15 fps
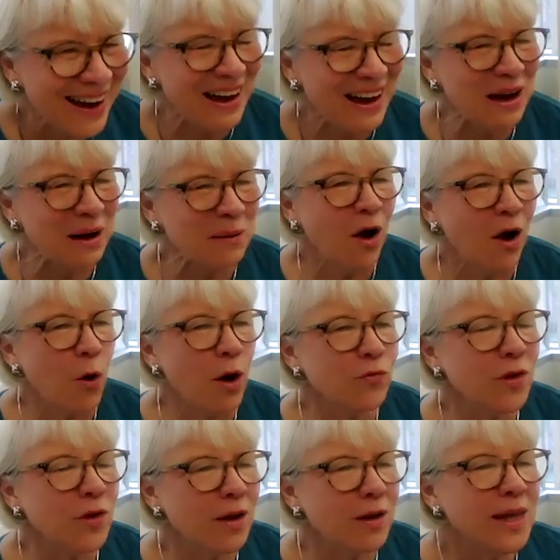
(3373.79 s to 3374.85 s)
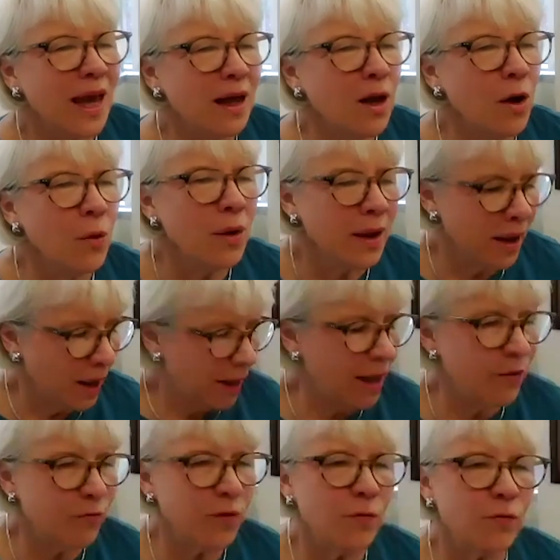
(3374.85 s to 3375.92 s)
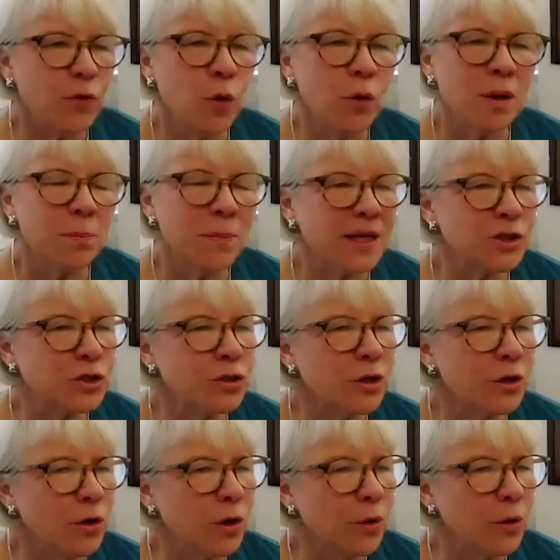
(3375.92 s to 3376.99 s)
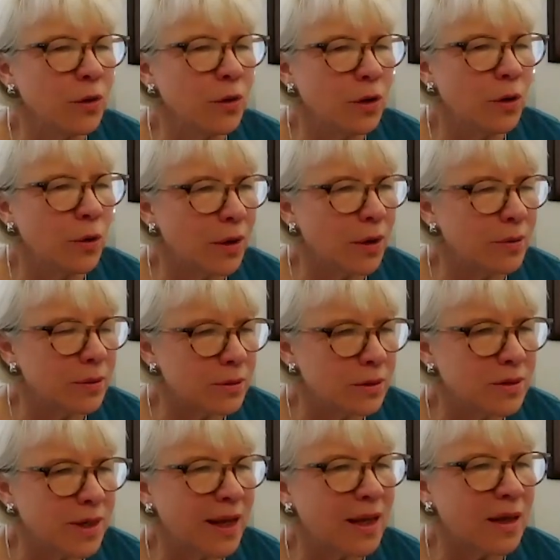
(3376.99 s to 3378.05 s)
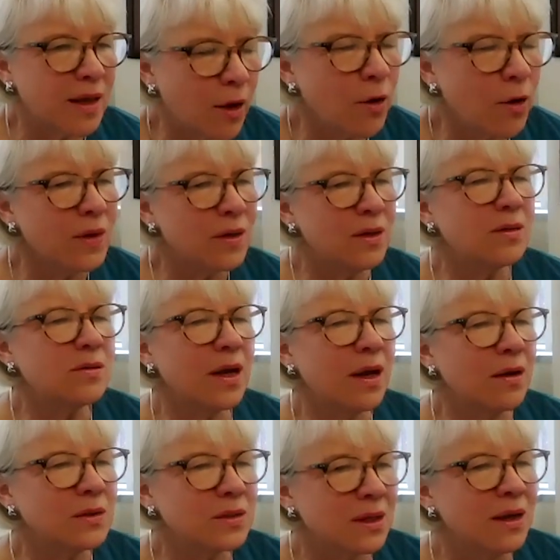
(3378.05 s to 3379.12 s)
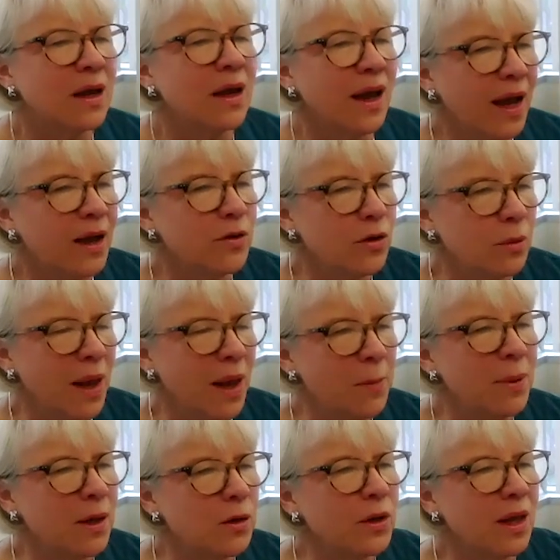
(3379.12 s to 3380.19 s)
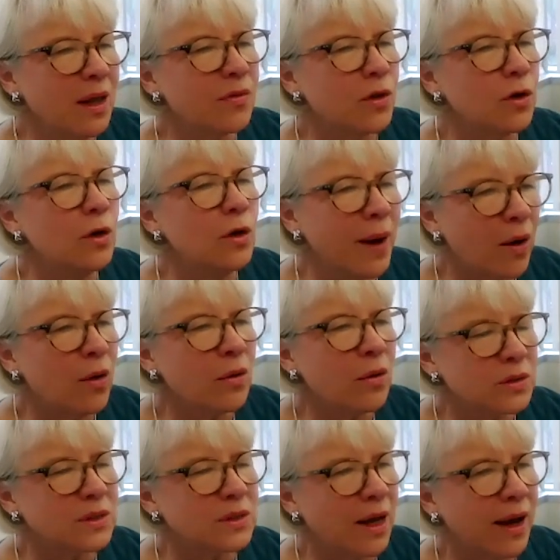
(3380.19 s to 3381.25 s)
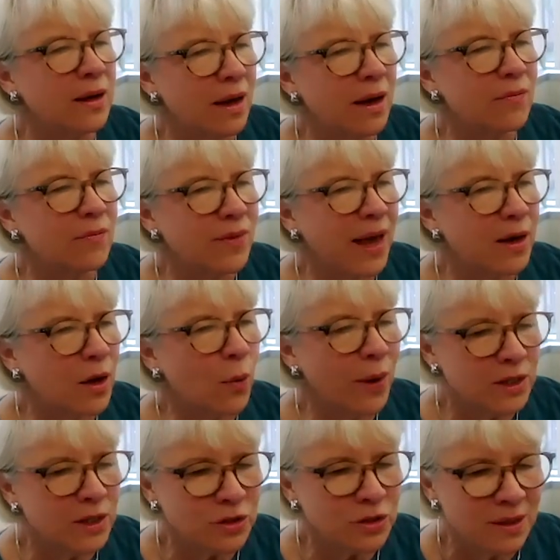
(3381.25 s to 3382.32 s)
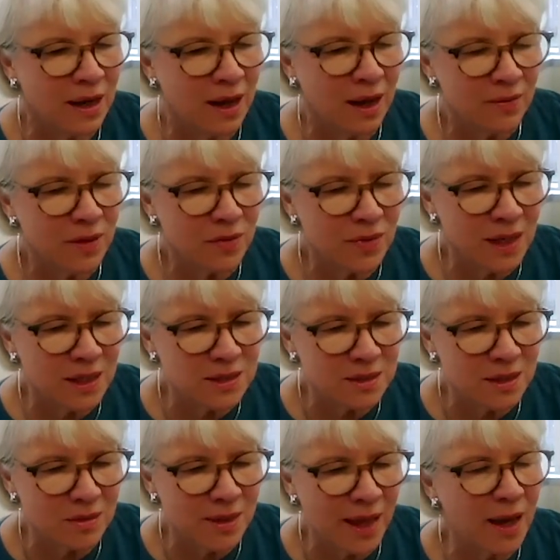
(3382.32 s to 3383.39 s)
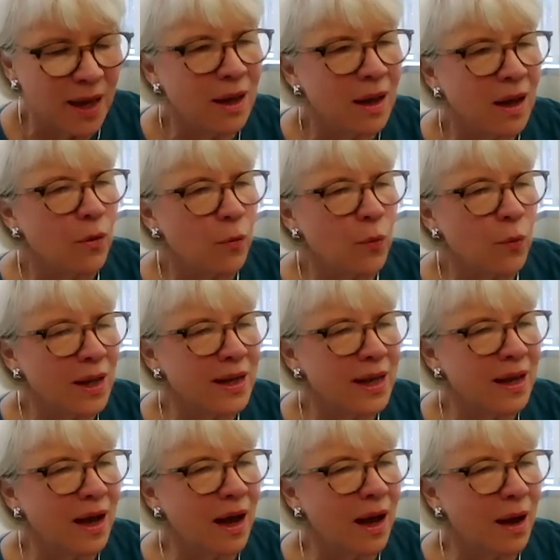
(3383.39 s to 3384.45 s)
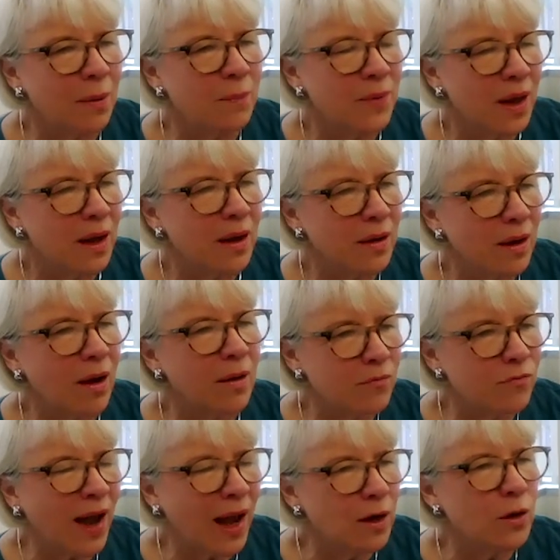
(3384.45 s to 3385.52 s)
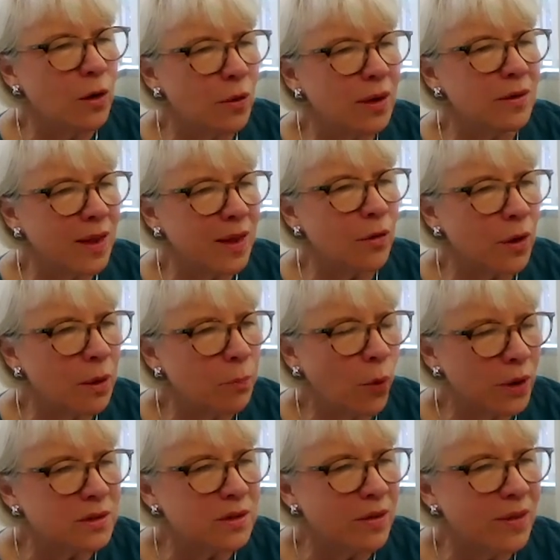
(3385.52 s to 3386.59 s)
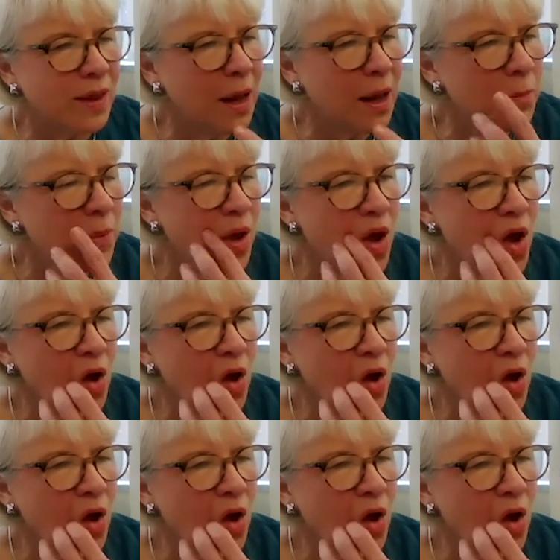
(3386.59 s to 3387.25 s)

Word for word: uh, or a yellow, if if you can make sure you you're taking care of the details, and maybe looking at the numerical side of that equation, the things that they really um, value that are important to them,